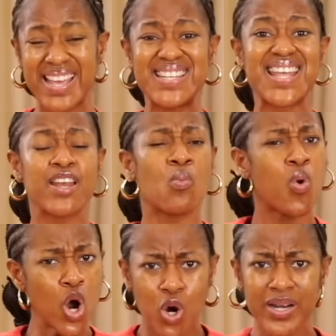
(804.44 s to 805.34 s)
Then
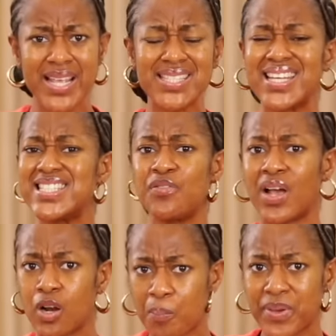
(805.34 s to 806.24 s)
work on it and
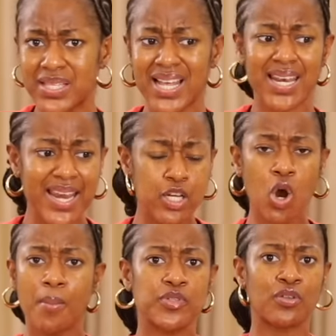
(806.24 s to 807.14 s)
develop it and let it
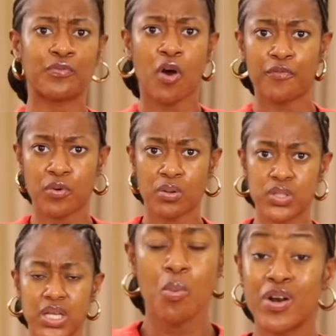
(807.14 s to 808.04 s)
come to the forefront.
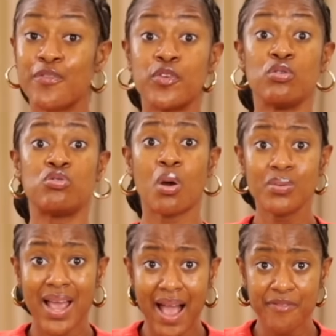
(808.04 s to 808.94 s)
But if you don't
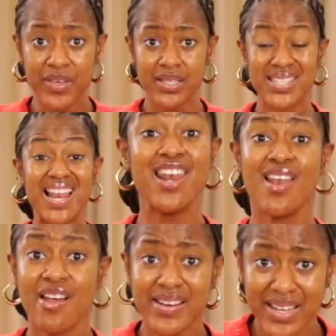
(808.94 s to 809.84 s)
have it,
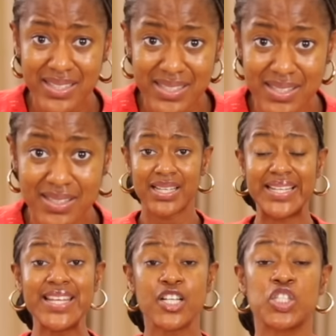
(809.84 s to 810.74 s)
learn it.
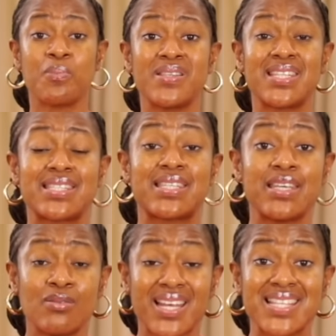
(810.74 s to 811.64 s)
Leadership is a
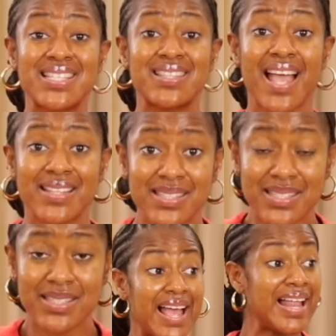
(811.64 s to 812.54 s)
skill that is learned.
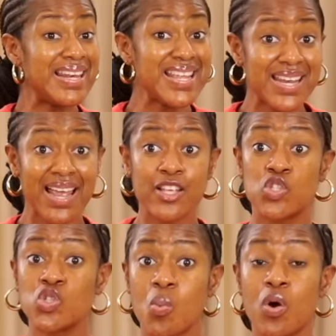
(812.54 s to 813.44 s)
A leader is
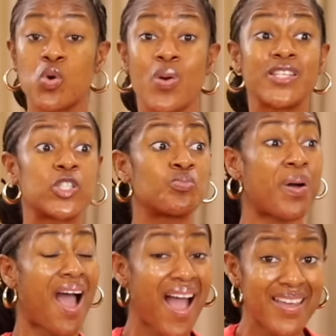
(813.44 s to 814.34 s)
someone who
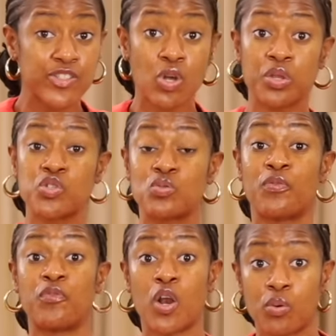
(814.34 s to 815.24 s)
inspires others to
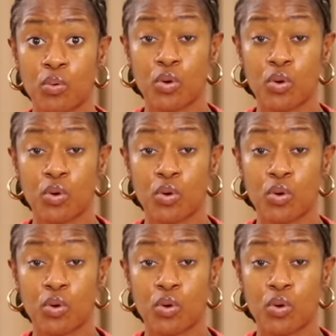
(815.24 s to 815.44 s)
follow.